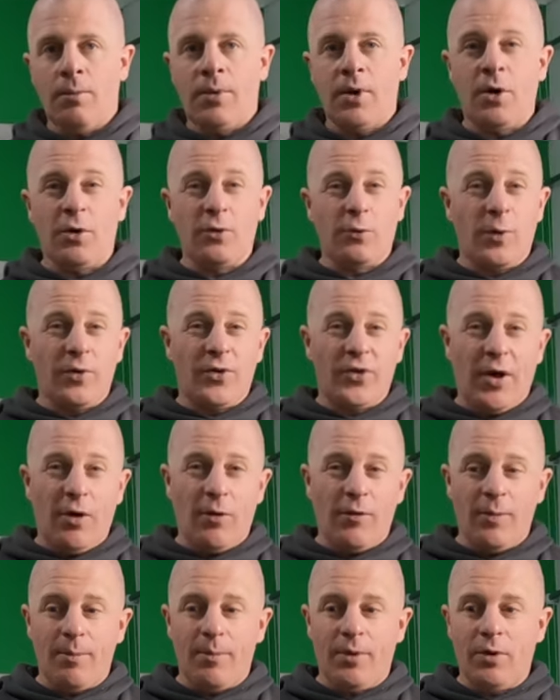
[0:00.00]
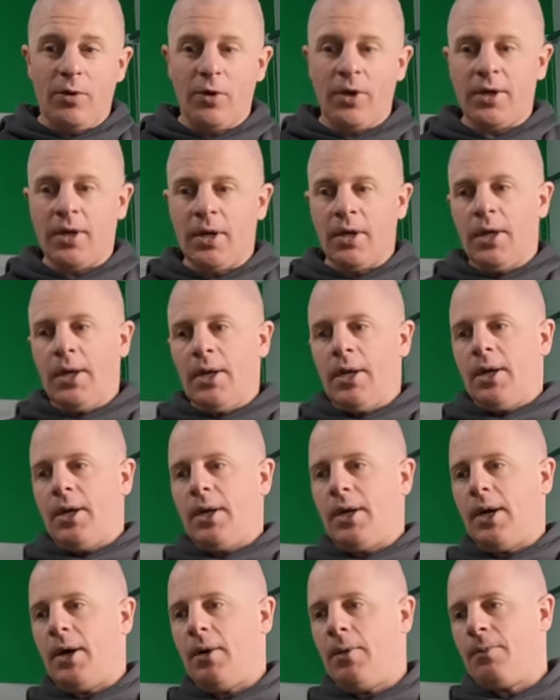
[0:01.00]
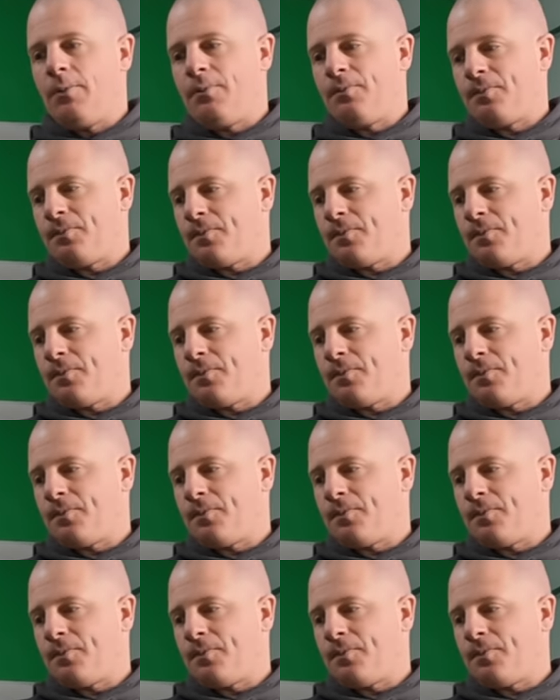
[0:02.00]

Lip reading: because we're self-employed, you know?